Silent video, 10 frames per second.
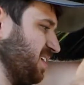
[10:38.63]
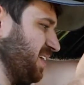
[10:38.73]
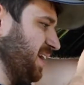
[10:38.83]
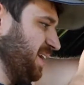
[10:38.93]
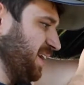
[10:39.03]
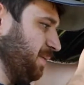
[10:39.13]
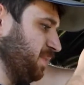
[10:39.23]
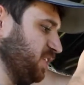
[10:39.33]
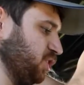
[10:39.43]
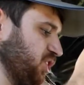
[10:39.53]
And get
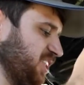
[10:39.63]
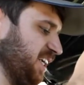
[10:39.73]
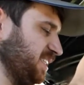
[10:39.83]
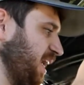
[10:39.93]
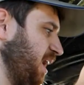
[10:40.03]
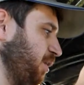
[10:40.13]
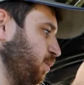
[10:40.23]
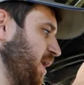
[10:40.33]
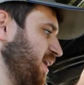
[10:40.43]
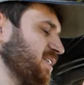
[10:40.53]
Mr. 6 out of the
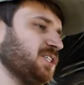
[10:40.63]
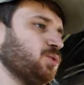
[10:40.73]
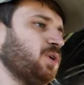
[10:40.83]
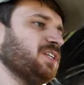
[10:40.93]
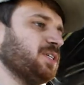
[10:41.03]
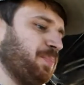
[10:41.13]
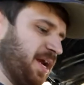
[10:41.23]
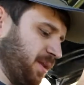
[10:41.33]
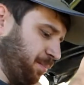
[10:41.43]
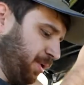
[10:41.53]
way because it's the one that's a
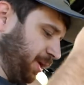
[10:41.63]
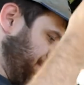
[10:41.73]
pain in the butt,